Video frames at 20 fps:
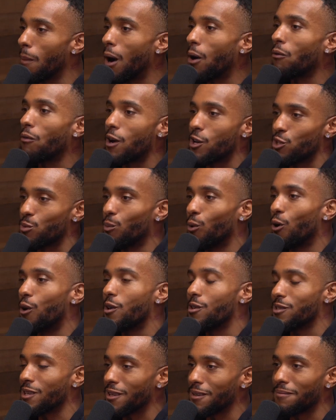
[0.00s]
our Mount
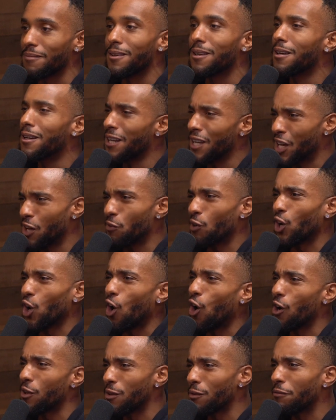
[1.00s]
Rushmores in
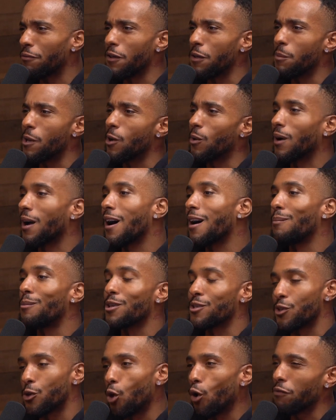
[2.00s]
regard to female
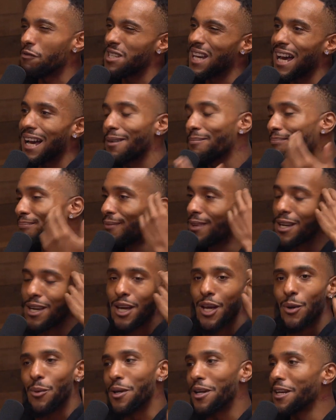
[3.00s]
comics. And off top,
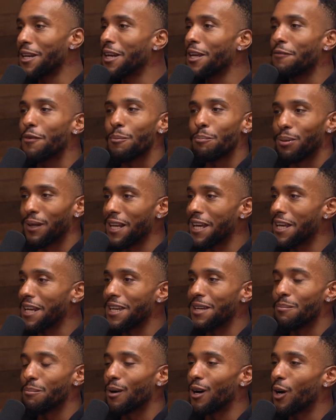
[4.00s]
we didn't even
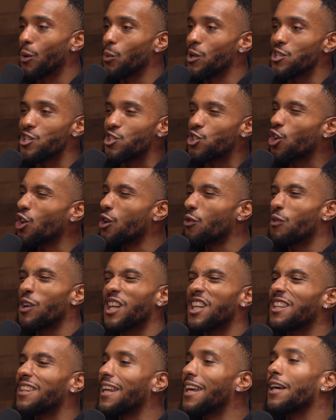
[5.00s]
plan it, but we just couldn't
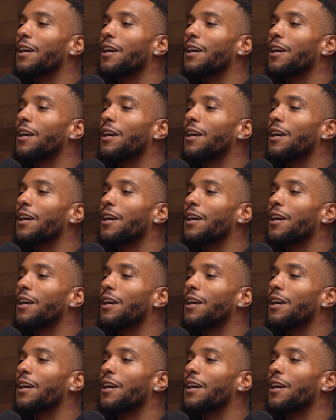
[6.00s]
really